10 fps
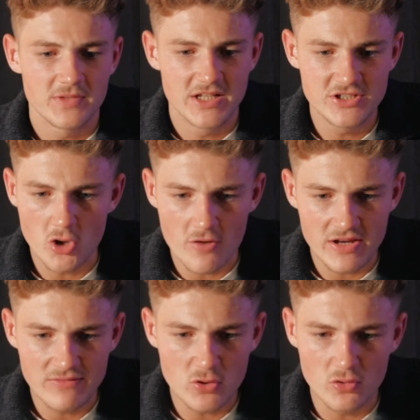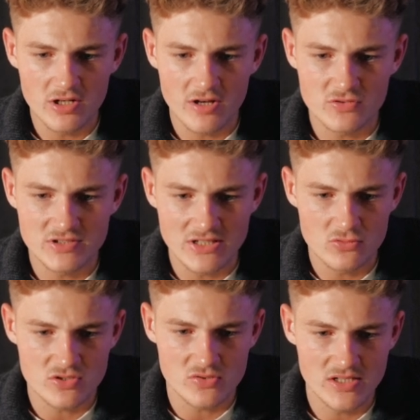Is your offer even good enough to send
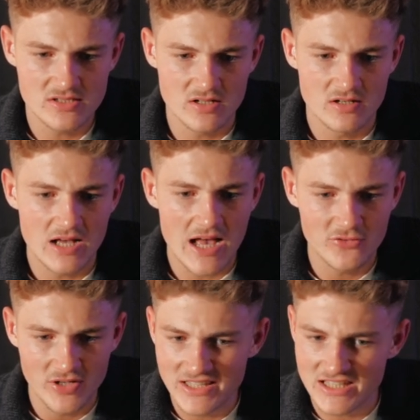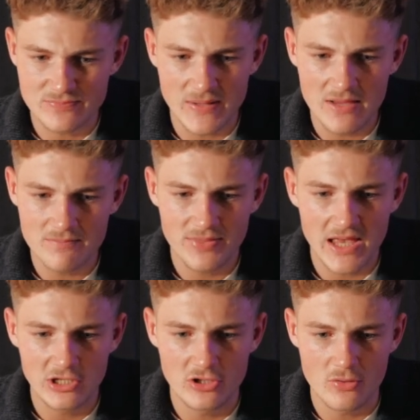to a stranger? Are you ending in spam?
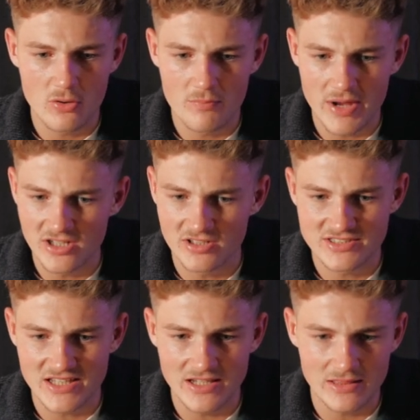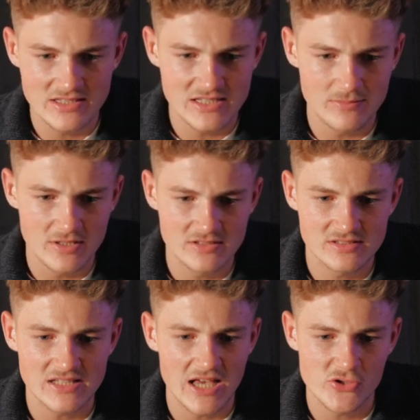Are you manually sending these
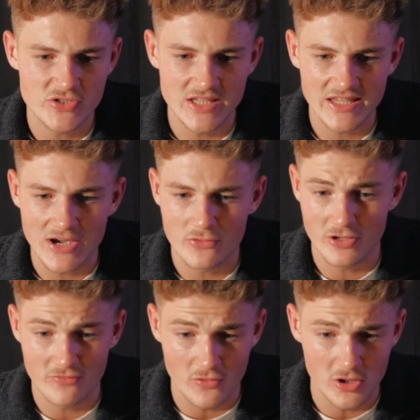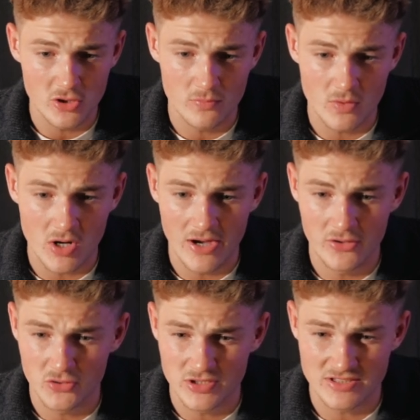emails? Are you sending out enough volume? Or are
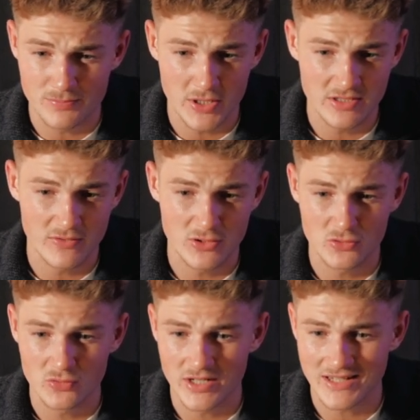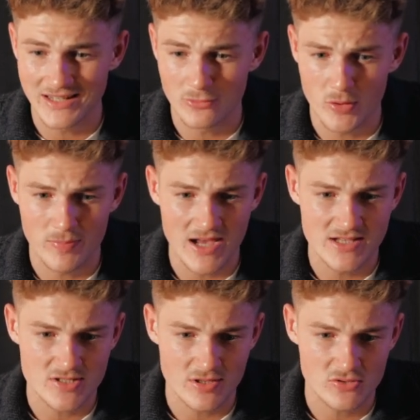you disappointed when you do not get any
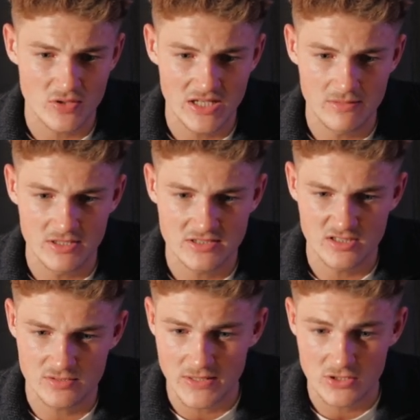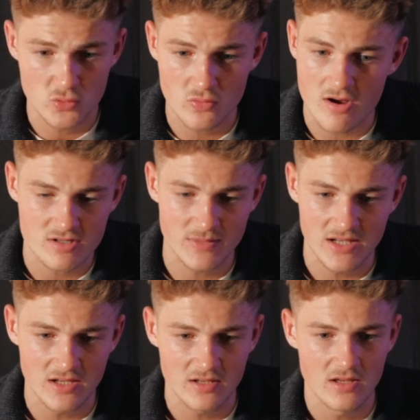replies on the 20 emails that you spent 2 hours
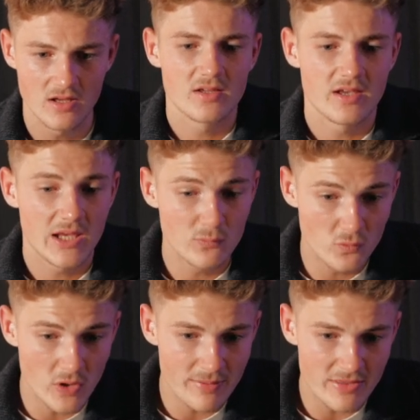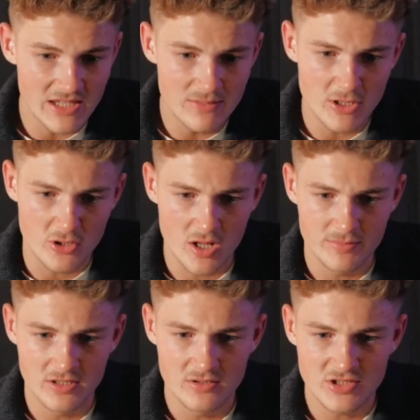making? And what about the email
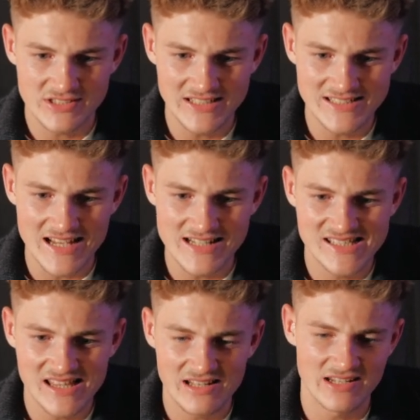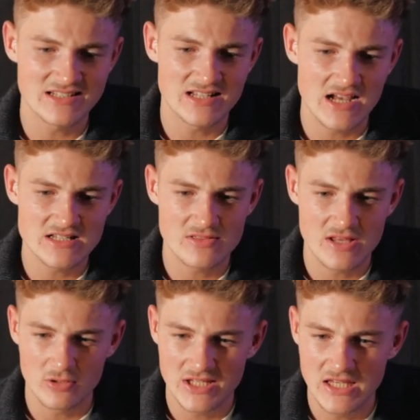copy? Does each line sell the next line so
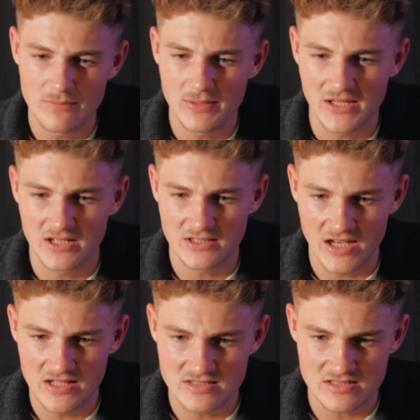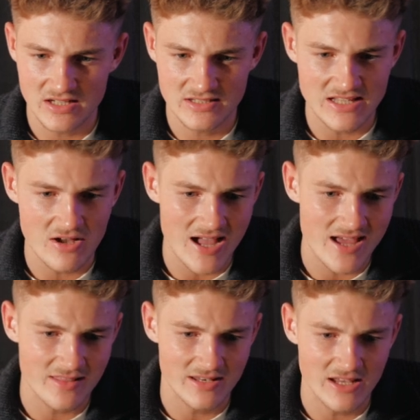they will keep being engaged? It's now
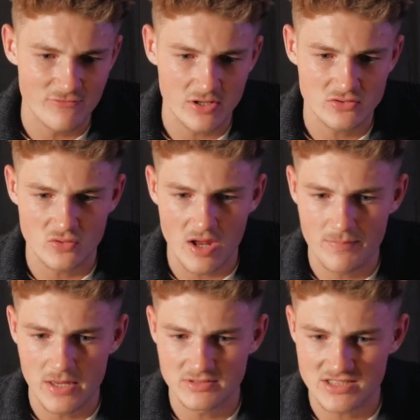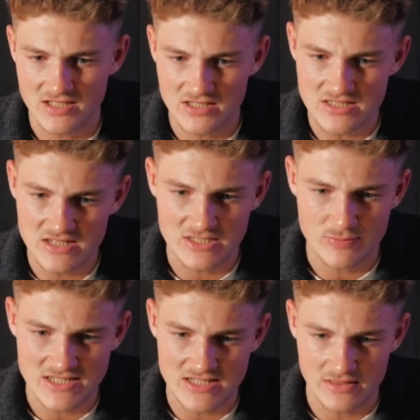harder than ever to grab people's attention,
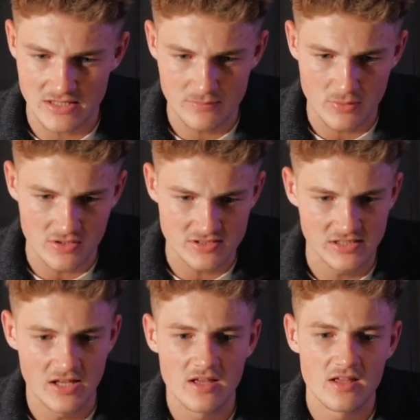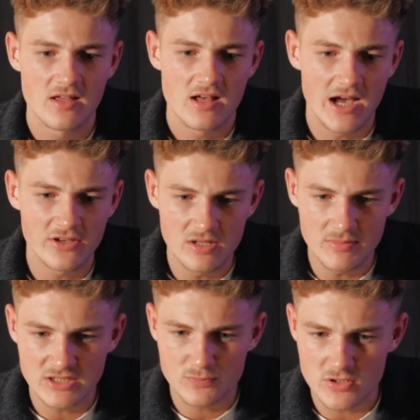especially in the inbox. Are your
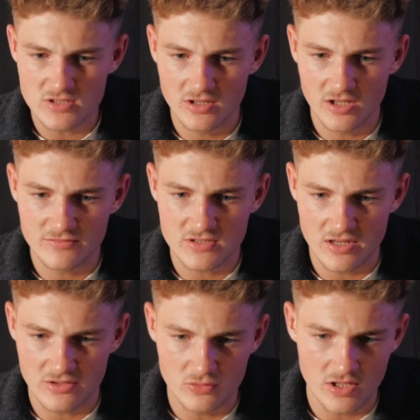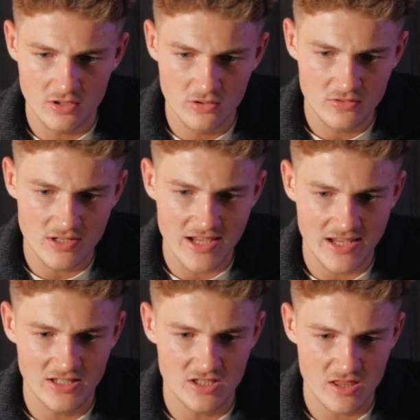emails personal enough so they do not look like
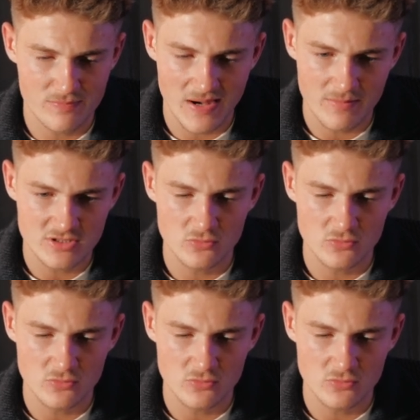any other spammer?